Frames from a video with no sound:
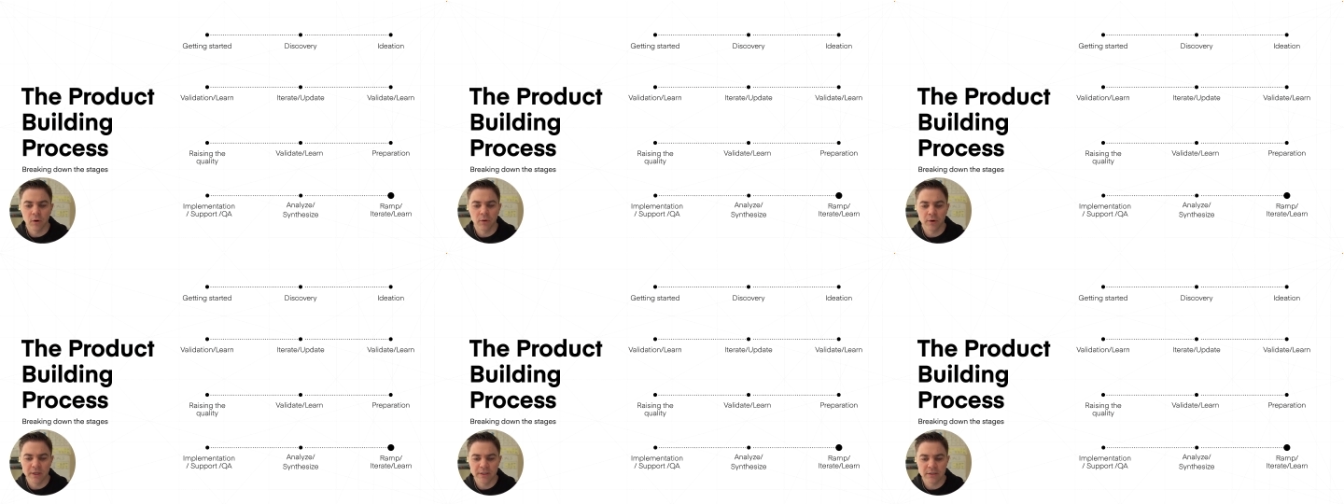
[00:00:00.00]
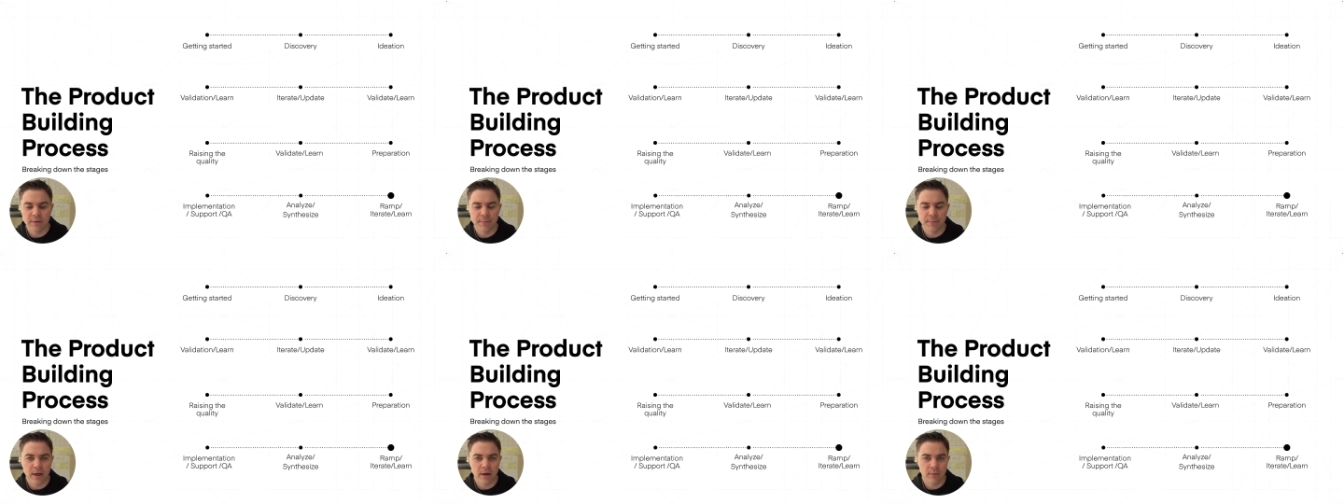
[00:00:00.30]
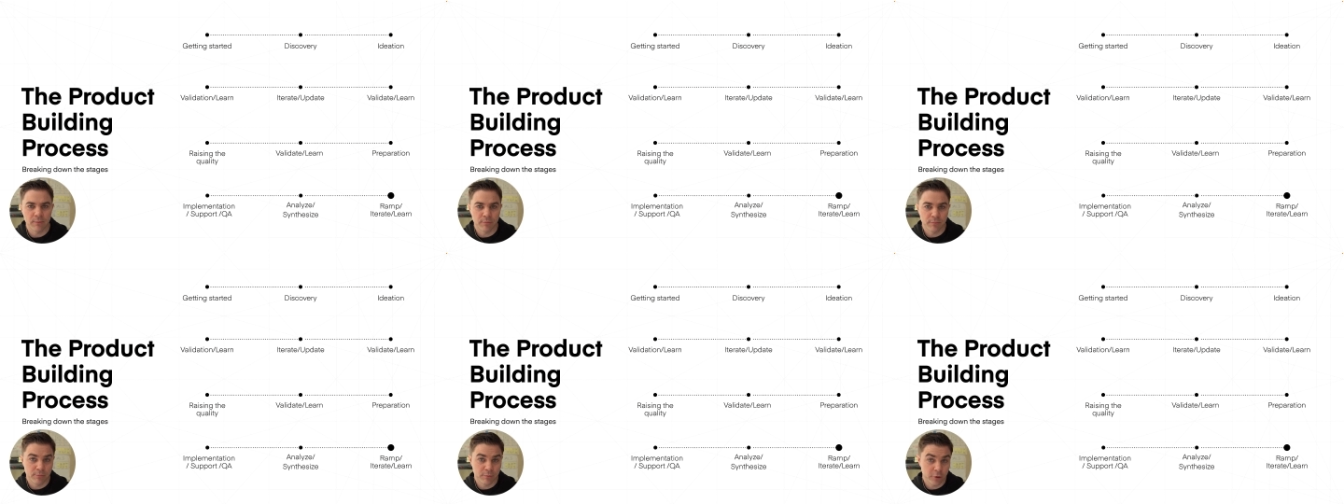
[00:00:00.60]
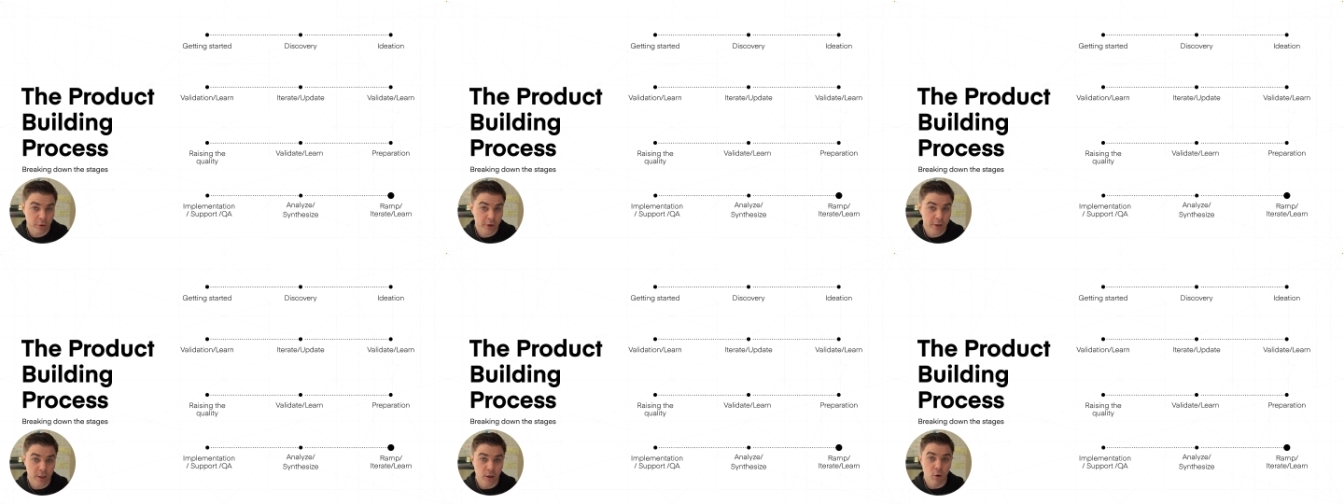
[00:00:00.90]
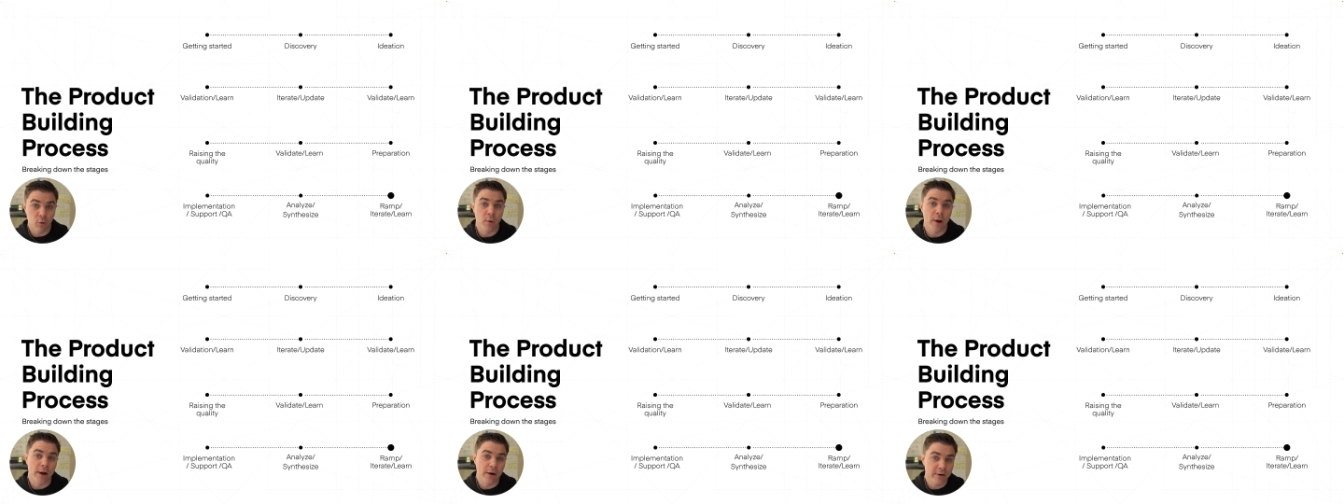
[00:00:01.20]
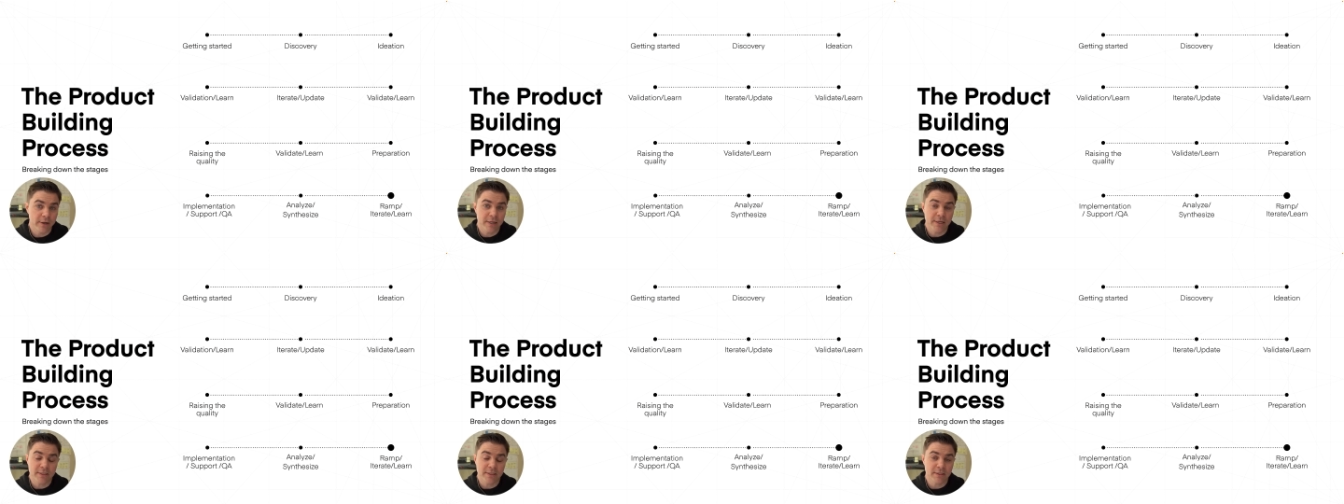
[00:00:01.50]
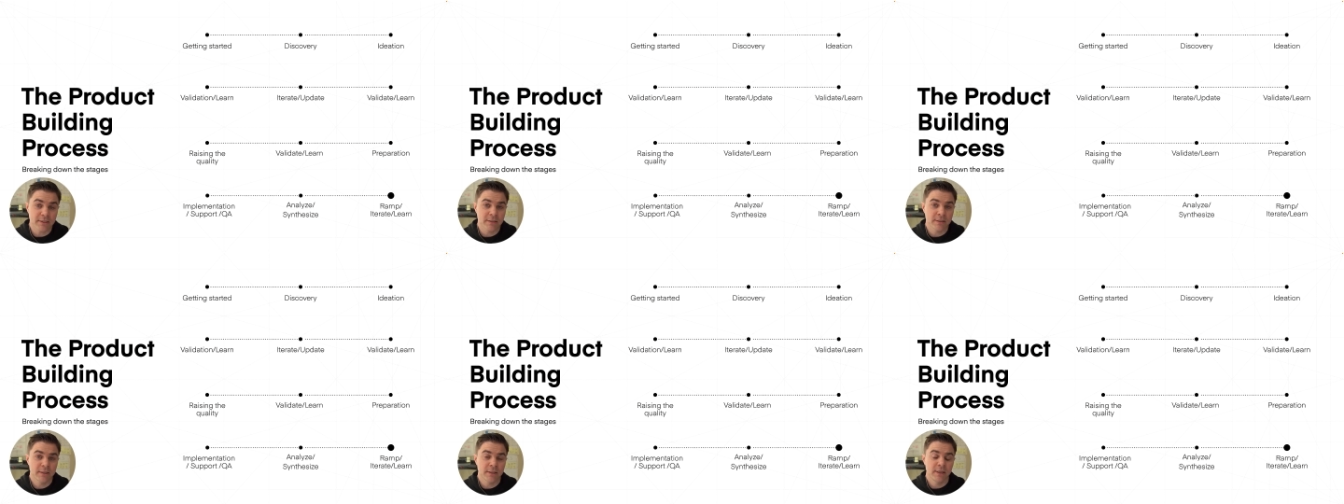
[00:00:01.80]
it's about creating awareness.